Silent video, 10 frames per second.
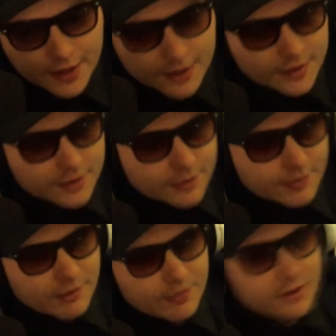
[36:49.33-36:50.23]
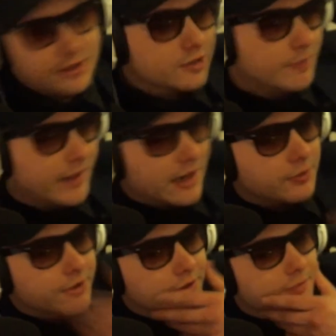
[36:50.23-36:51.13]
and political
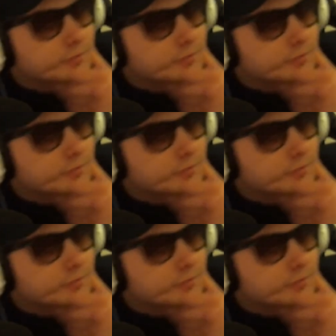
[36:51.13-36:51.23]
power.